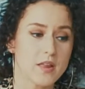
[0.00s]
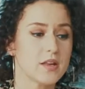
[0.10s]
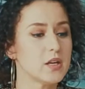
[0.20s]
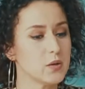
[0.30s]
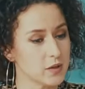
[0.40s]

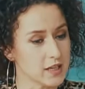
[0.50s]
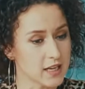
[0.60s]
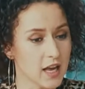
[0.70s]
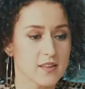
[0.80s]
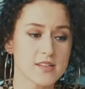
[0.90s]
the
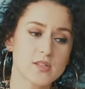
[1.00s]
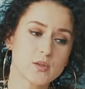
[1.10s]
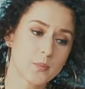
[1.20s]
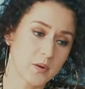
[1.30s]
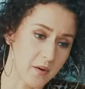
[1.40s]
uni, the
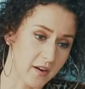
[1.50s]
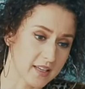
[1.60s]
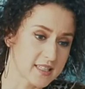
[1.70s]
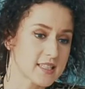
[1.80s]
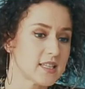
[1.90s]

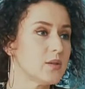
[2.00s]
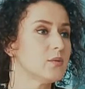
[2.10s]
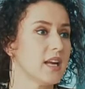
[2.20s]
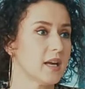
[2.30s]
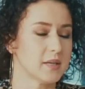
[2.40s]
supermarkets, you
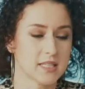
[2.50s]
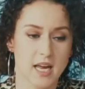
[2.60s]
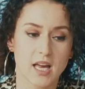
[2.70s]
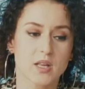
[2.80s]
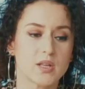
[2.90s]
name it,
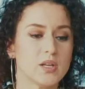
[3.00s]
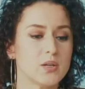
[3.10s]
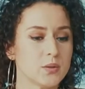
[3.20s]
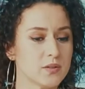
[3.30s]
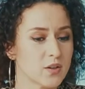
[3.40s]
the
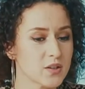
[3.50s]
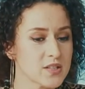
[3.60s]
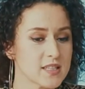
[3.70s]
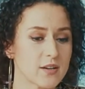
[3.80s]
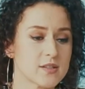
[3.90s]
universe now